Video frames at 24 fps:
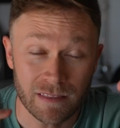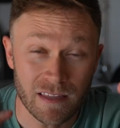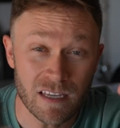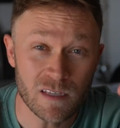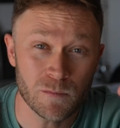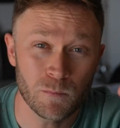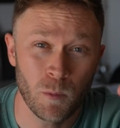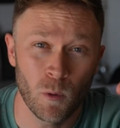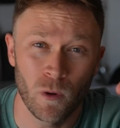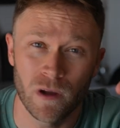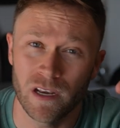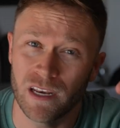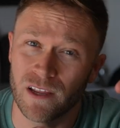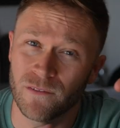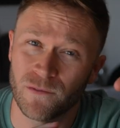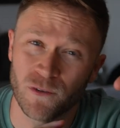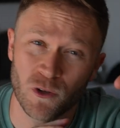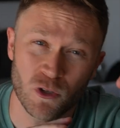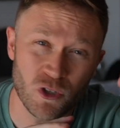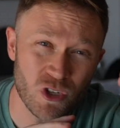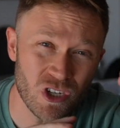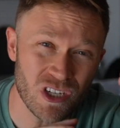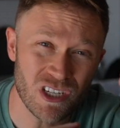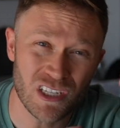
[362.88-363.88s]
this point, if
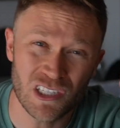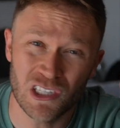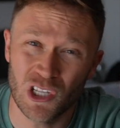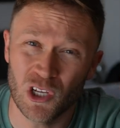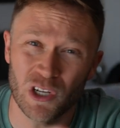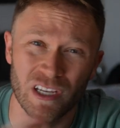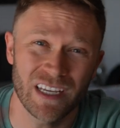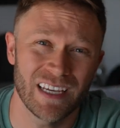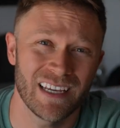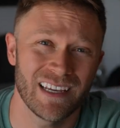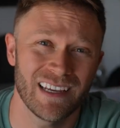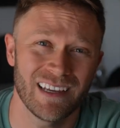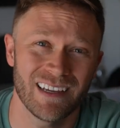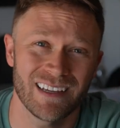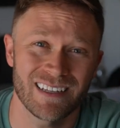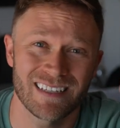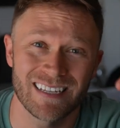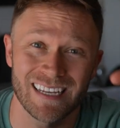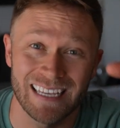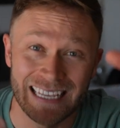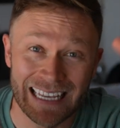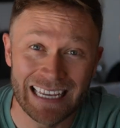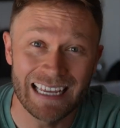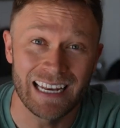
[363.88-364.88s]
you're just looking
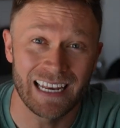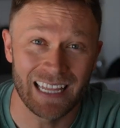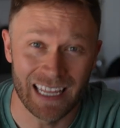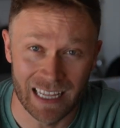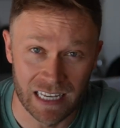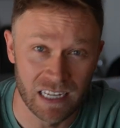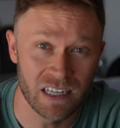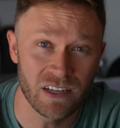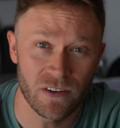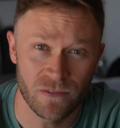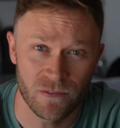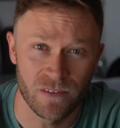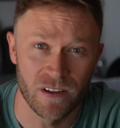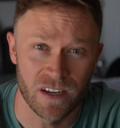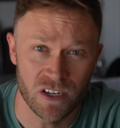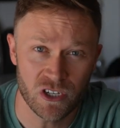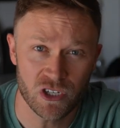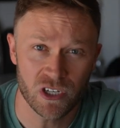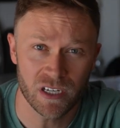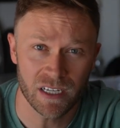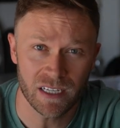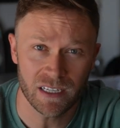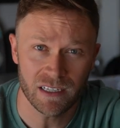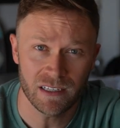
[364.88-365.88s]
to get into
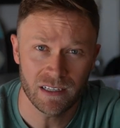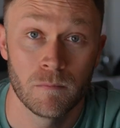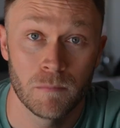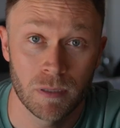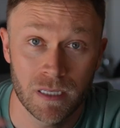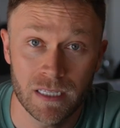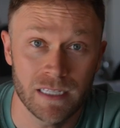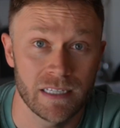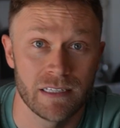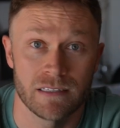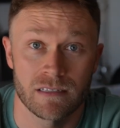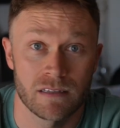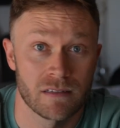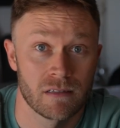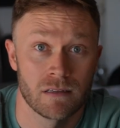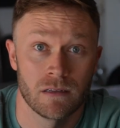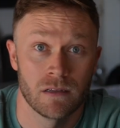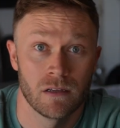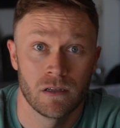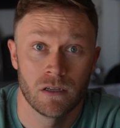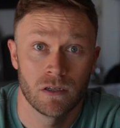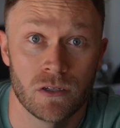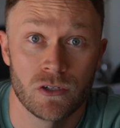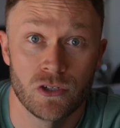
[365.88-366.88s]
fishing, please
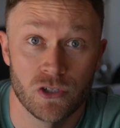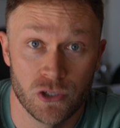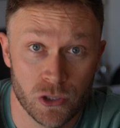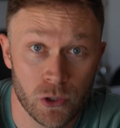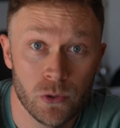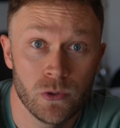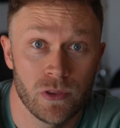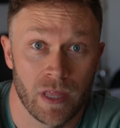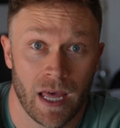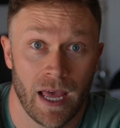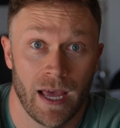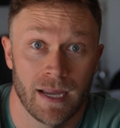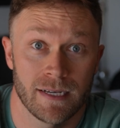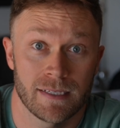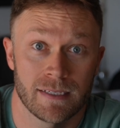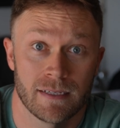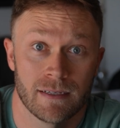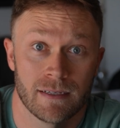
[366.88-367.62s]
do that.